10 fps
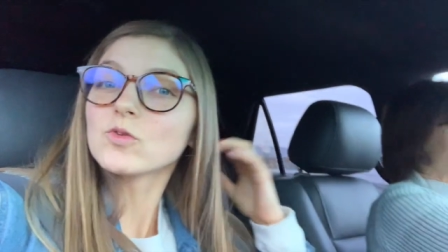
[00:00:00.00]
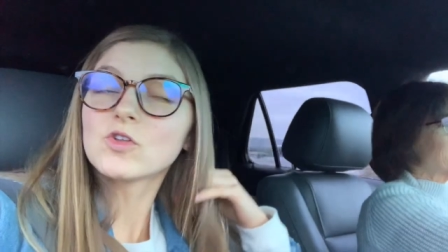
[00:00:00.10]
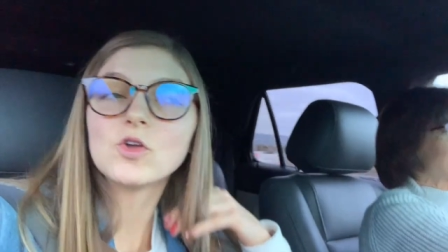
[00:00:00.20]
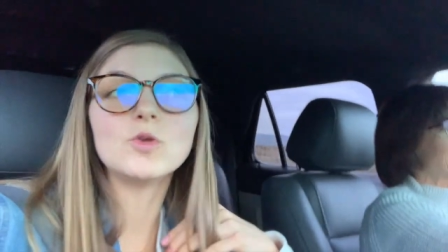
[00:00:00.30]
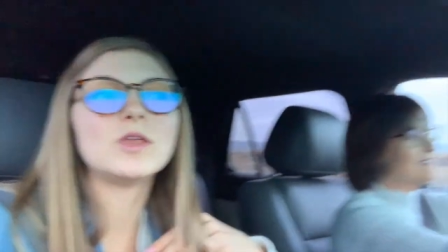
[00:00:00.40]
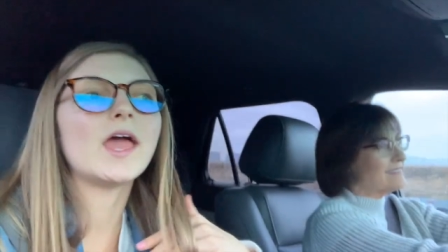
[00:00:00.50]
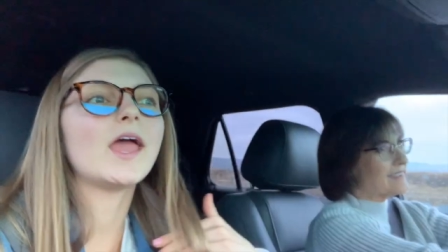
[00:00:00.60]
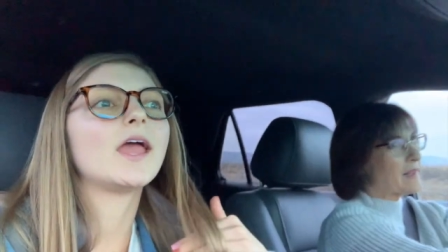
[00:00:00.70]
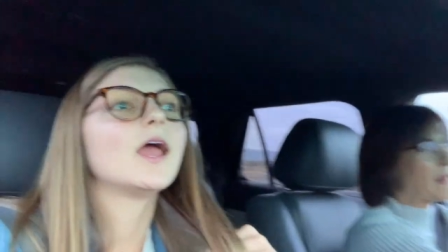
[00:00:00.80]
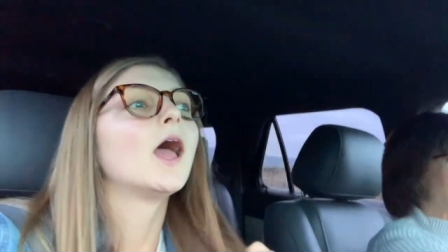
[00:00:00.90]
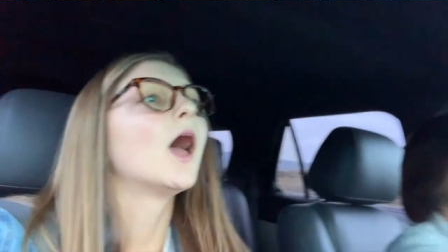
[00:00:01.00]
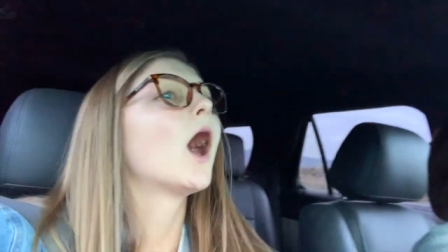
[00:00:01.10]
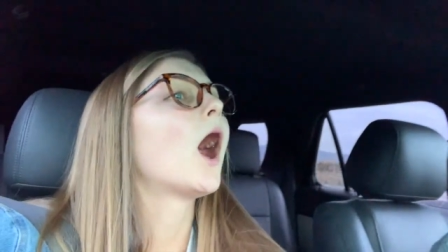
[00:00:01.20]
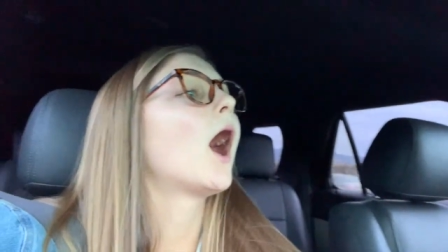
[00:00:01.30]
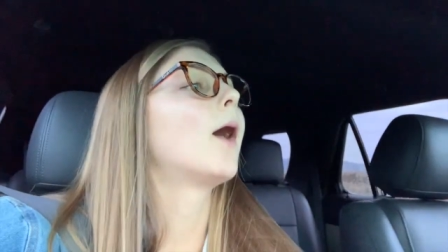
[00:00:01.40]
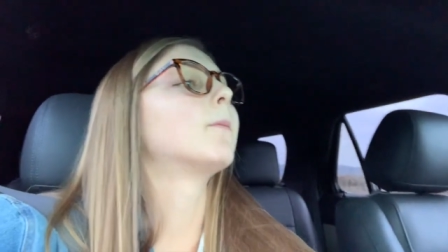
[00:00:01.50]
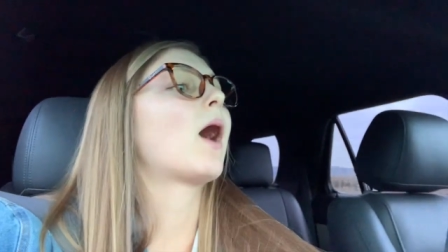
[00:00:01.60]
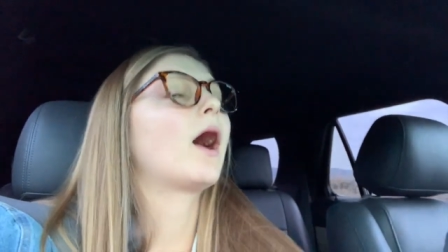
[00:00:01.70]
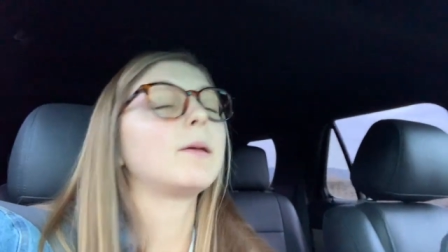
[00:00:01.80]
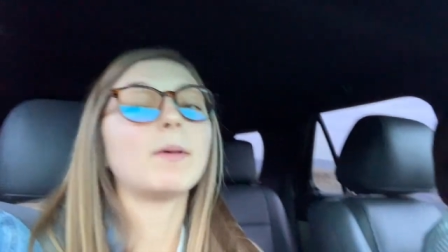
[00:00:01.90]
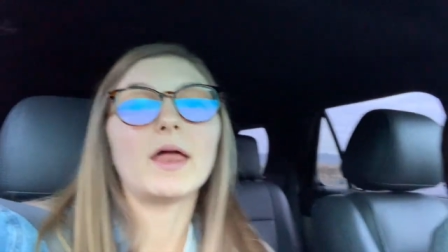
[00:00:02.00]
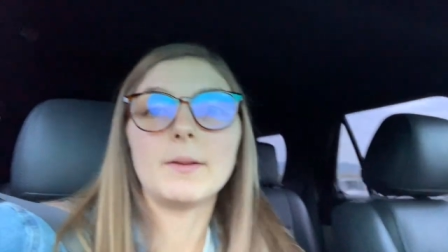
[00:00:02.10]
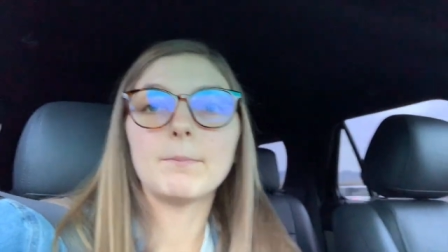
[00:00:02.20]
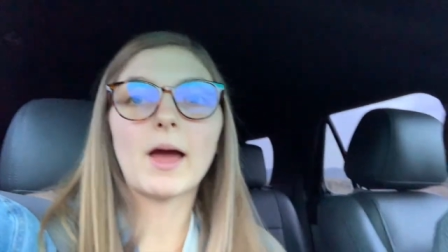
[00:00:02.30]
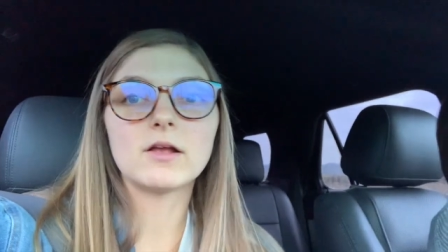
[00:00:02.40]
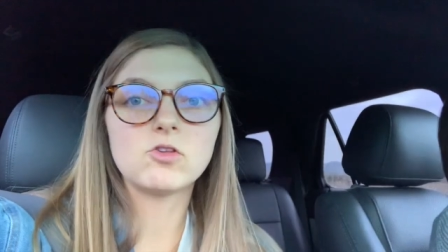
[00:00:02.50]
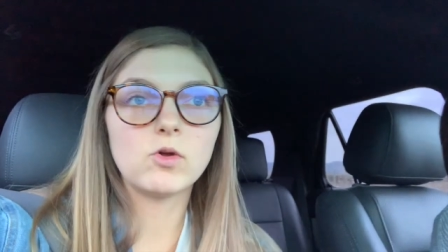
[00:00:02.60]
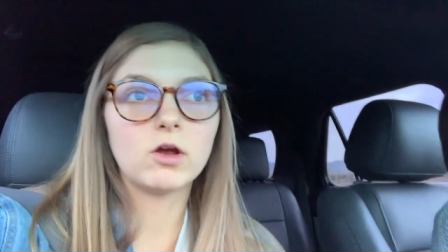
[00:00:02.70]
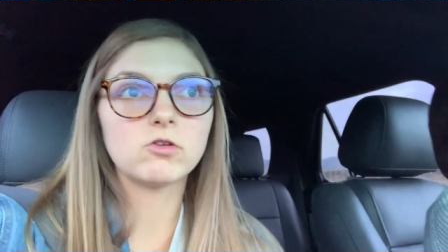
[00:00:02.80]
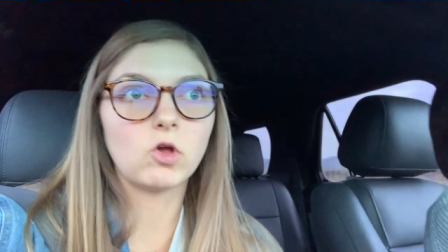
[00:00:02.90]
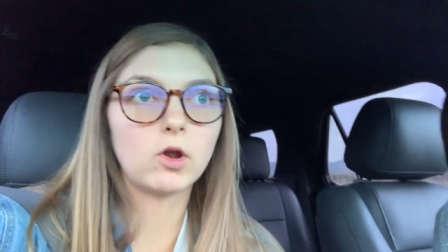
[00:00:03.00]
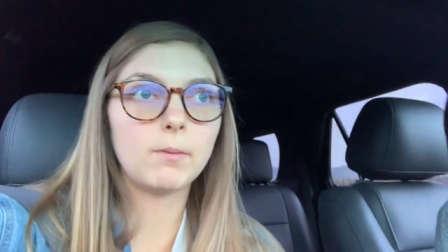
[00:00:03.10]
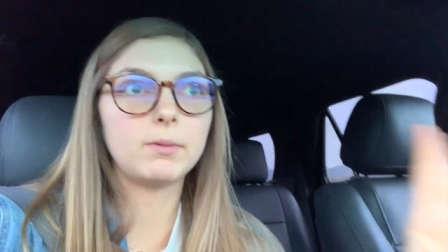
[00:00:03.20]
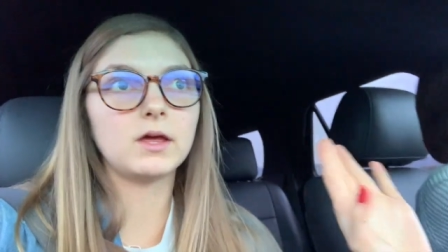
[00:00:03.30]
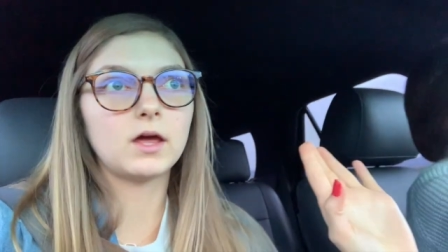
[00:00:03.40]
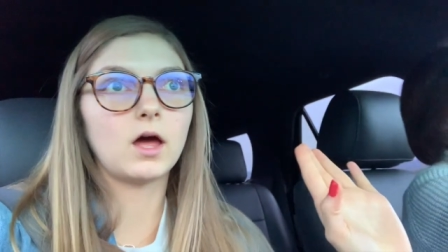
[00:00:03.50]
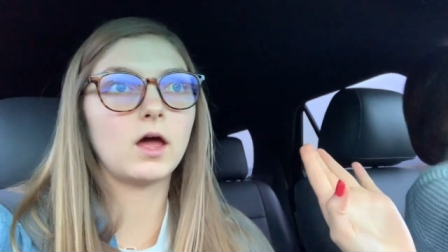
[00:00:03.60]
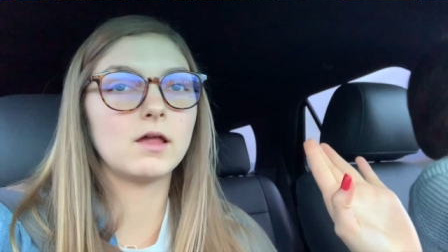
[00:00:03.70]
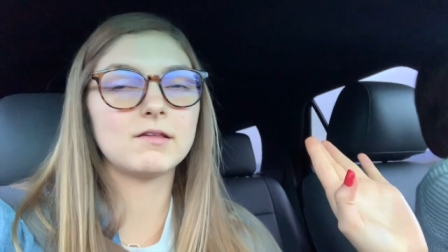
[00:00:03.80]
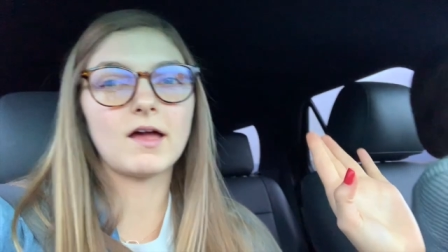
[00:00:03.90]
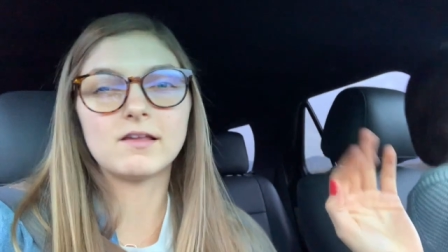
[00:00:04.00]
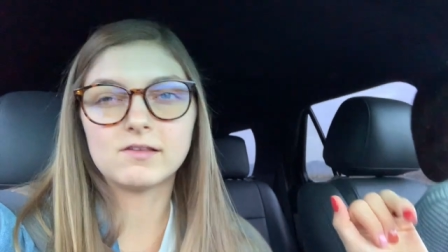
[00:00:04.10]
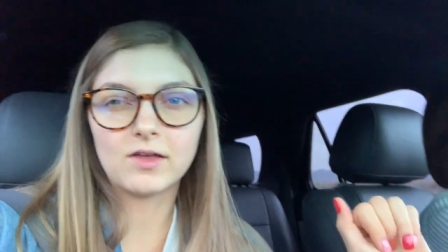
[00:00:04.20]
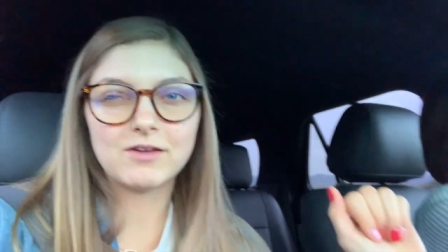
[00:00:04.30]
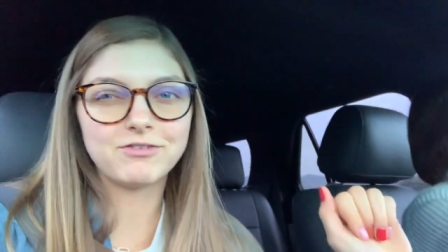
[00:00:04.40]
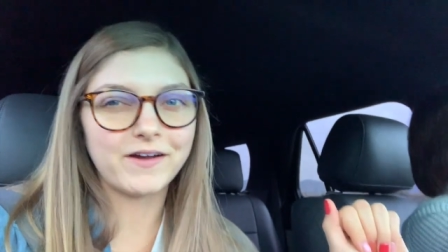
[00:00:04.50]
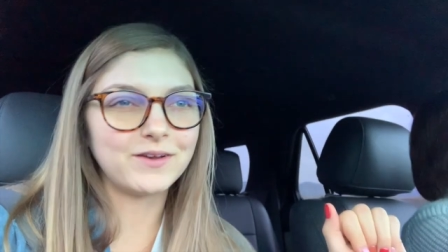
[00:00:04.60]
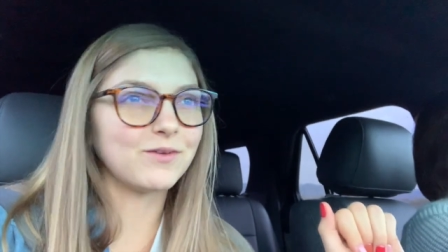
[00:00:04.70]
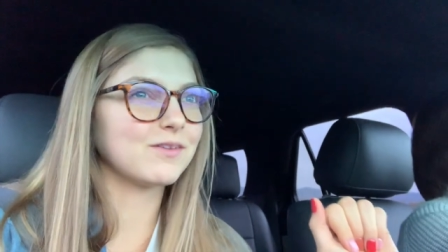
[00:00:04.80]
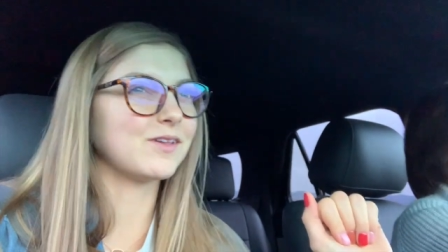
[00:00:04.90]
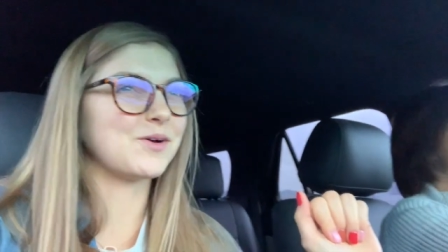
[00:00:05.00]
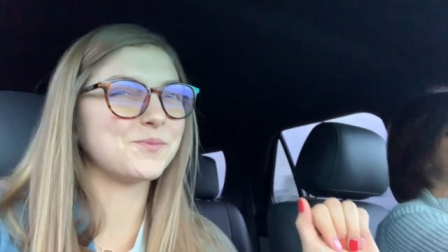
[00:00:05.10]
today, um, I am heading back to Arizona because I still have finals, so